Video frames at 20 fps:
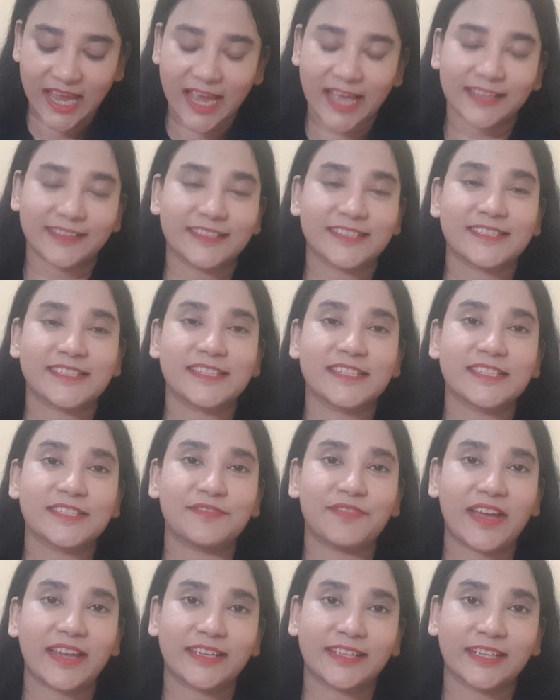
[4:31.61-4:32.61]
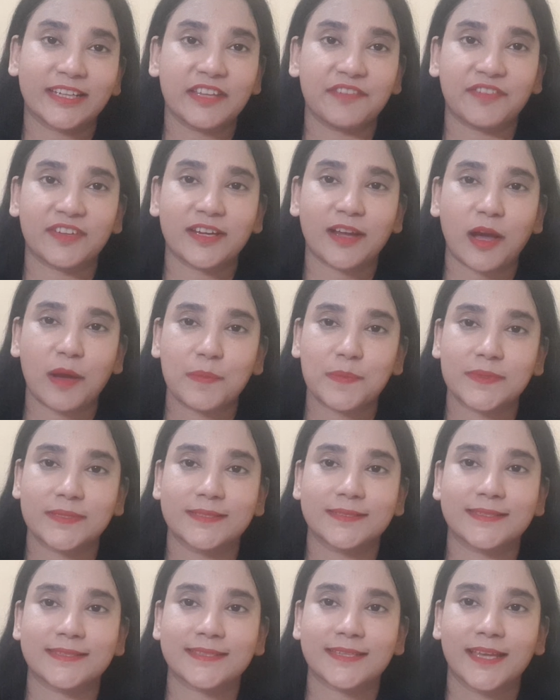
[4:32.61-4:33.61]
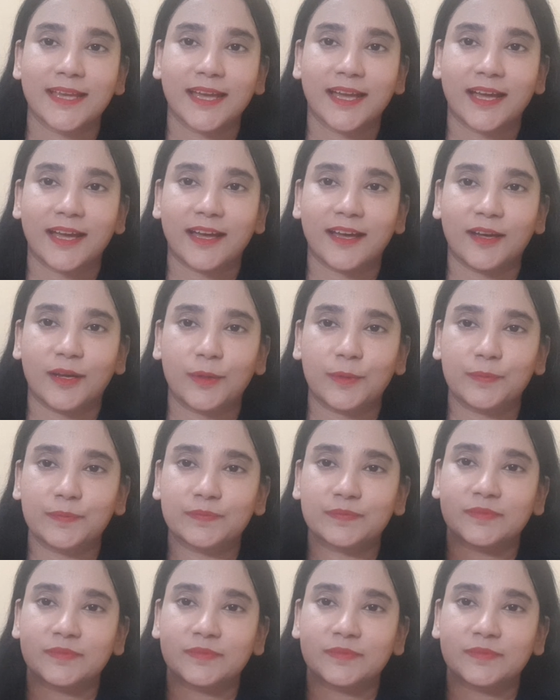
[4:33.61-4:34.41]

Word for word: and this is Van Cleef & Arpels uh,